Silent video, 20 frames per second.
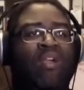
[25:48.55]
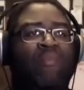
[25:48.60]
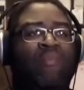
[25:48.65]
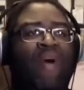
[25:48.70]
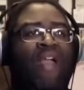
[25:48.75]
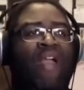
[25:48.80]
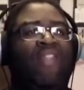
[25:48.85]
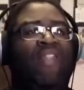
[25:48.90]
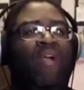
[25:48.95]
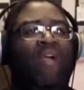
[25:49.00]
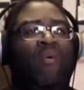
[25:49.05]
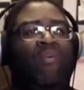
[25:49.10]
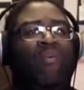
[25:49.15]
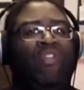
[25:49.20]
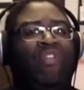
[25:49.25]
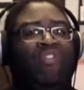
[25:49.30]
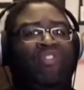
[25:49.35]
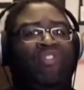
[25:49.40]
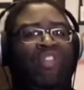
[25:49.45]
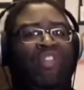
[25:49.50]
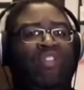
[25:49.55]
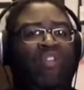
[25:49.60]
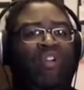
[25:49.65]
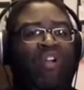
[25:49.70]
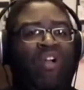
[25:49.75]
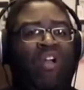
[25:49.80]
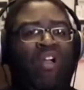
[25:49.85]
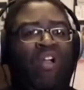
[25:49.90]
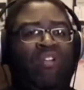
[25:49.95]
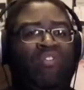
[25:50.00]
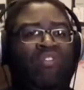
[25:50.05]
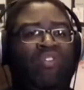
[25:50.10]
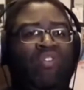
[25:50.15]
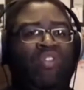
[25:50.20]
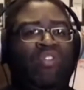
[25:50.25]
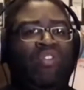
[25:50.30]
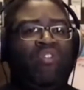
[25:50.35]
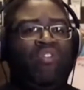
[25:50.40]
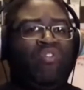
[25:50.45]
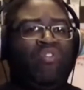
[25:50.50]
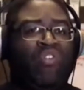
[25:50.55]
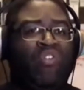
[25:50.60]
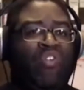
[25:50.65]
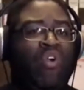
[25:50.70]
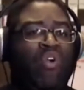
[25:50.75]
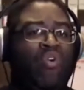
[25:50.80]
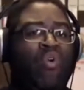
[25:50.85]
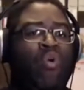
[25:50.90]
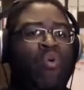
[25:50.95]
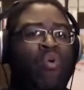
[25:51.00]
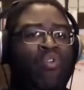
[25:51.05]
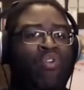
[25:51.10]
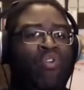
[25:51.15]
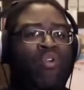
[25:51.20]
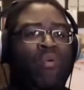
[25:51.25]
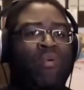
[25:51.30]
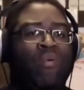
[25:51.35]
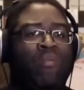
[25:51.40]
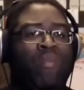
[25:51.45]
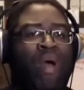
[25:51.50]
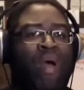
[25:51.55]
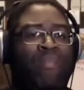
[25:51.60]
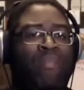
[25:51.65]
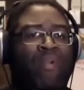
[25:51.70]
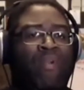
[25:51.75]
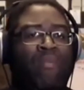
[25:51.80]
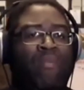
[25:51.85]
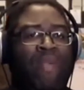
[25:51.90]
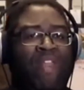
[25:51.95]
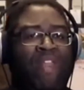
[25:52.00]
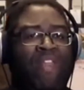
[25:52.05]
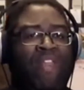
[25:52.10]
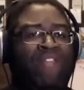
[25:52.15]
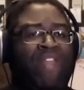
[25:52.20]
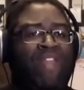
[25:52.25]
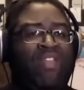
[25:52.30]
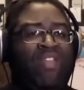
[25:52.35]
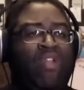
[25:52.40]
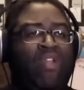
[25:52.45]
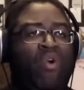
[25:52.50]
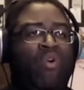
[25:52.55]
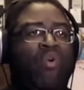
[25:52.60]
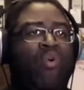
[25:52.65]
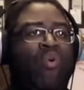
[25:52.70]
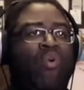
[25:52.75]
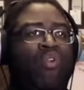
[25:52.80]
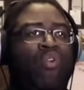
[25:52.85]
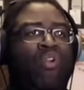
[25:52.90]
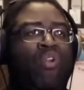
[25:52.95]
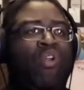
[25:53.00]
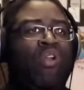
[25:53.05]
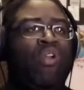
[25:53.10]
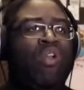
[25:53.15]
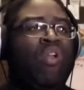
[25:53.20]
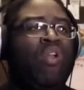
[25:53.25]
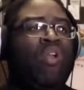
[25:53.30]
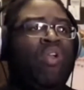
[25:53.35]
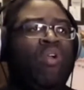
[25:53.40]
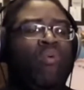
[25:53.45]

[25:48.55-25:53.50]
Combine that with the Sea Dogs who can use their no quarter, pop their mini feet no quarter,